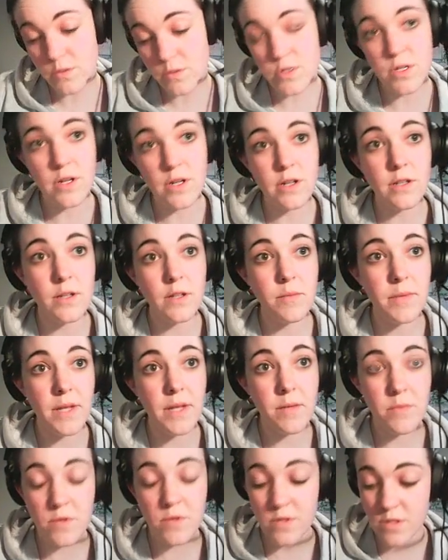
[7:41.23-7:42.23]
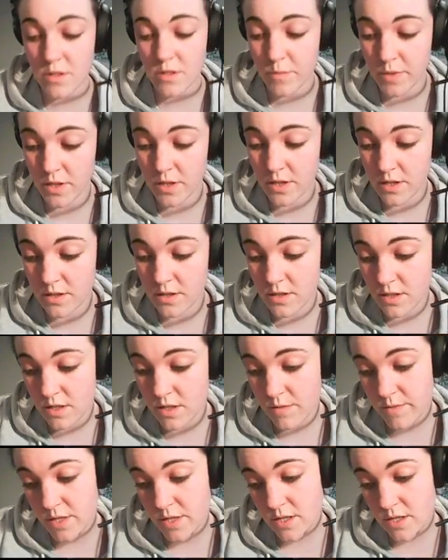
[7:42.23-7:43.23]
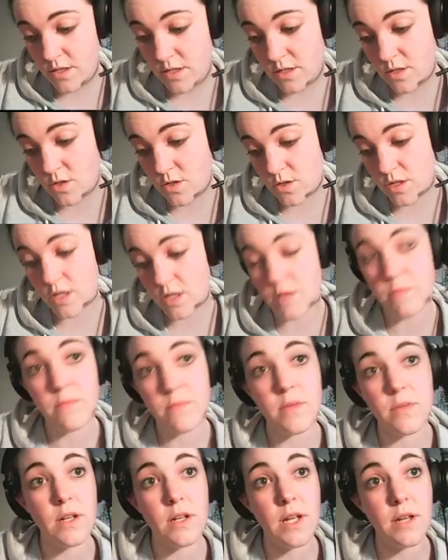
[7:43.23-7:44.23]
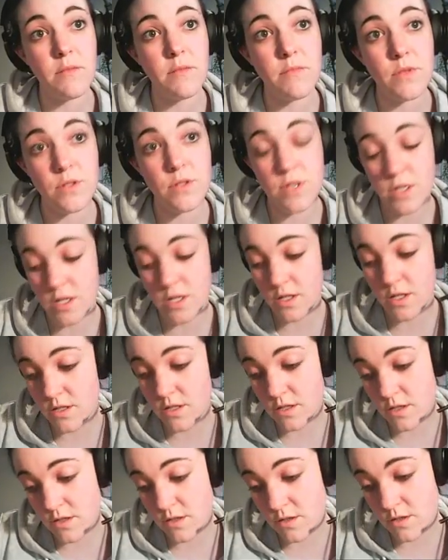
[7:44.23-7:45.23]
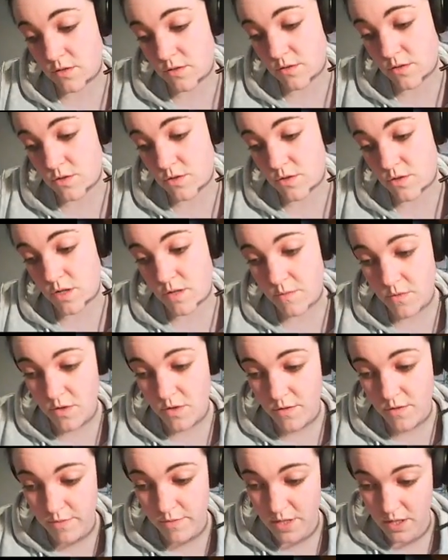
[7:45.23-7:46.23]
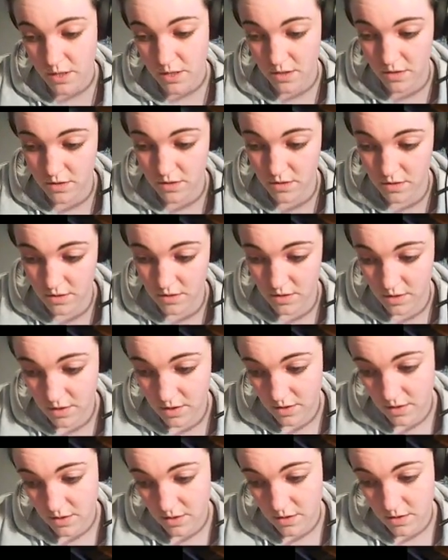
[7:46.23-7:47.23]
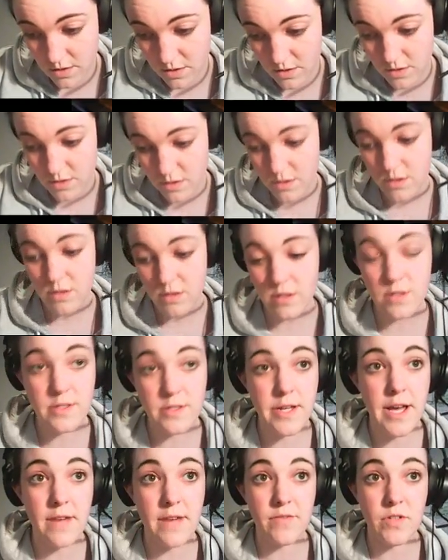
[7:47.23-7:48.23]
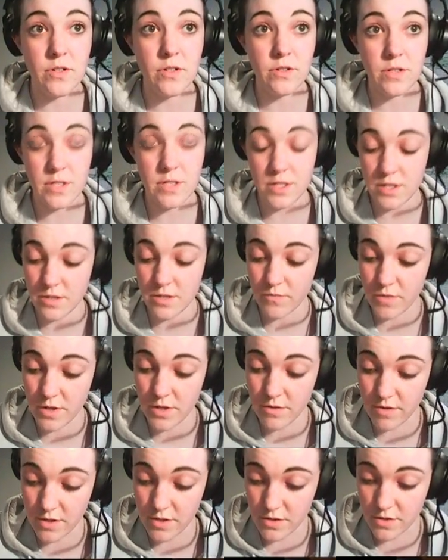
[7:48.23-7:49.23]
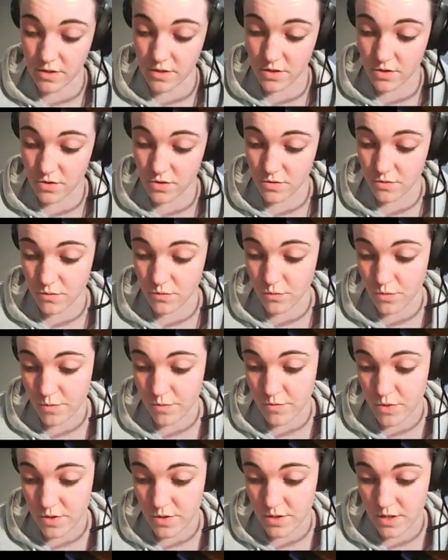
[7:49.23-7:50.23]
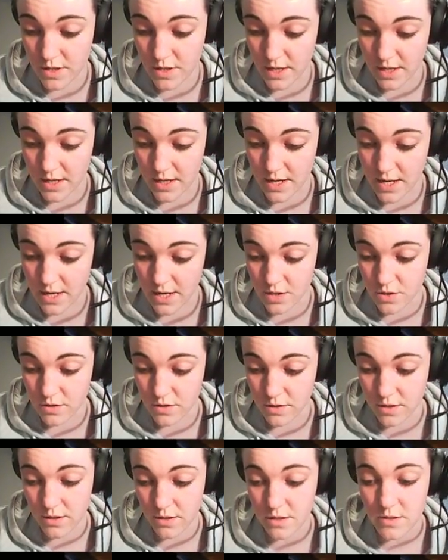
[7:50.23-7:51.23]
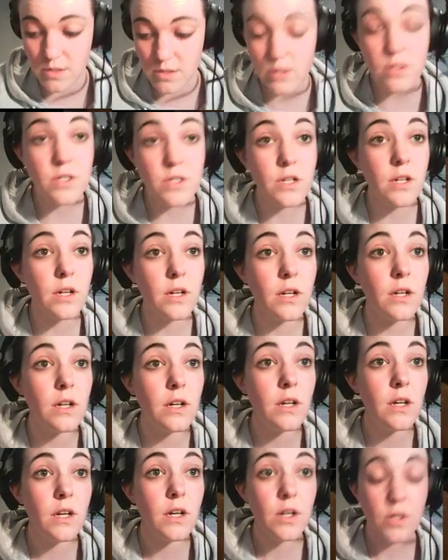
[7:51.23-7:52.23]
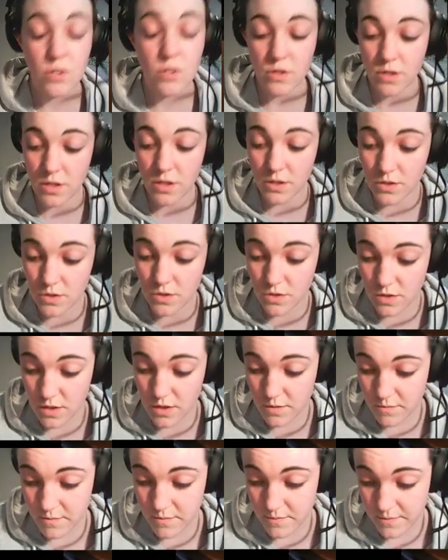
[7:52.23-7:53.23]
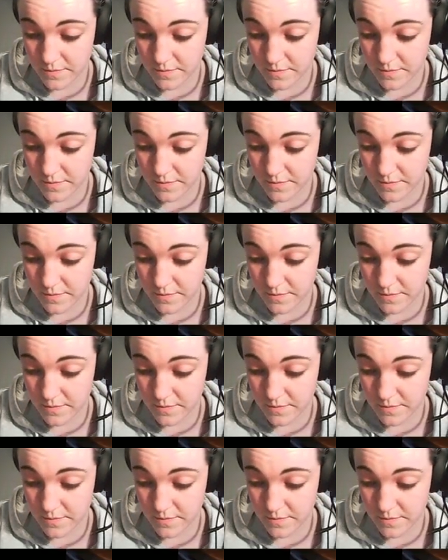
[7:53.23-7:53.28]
Totally play music, but last time I did a stream and had music in it, the whole stream got banned. So, because I have not done my research on what music I can actually listen to during a stream.